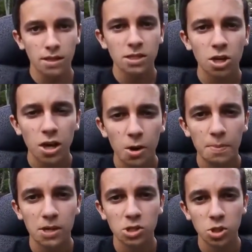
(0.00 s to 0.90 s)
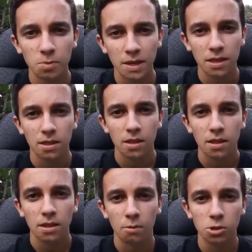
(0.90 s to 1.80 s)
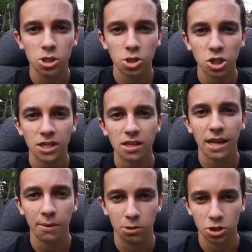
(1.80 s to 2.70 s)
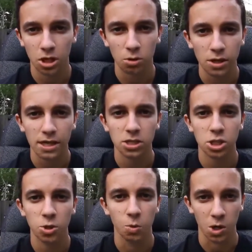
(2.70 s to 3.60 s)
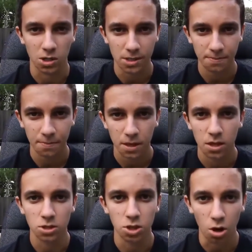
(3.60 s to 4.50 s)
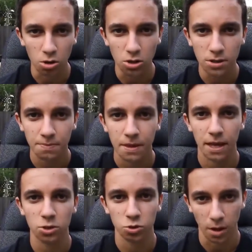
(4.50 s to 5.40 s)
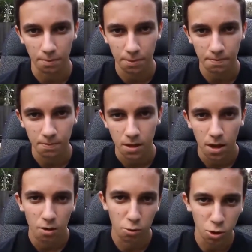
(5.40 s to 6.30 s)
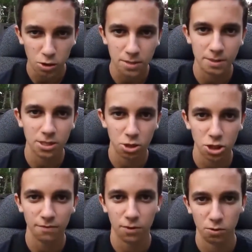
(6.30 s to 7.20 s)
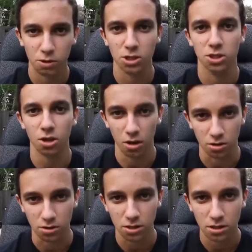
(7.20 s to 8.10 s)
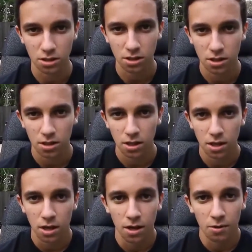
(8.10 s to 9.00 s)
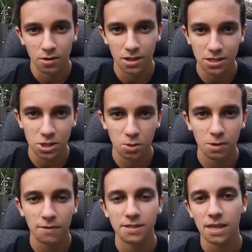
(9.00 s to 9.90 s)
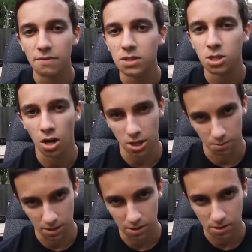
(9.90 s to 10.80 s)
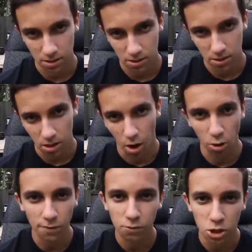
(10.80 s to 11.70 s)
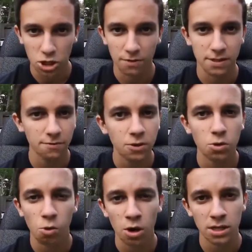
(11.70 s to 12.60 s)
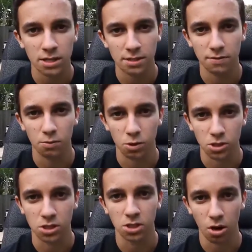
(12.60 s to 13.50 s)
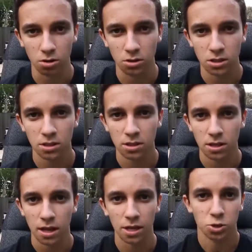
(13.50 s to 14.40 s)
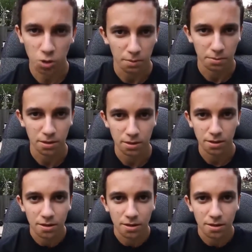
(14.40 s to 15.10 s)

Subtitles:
Let's start out by assuming that we're searching in a language that only has two words, Donald and Trump. We're going to be searching for the word Donald. Let's assume we have 7 documents, all of which have different quantities of the words Donald and Trump.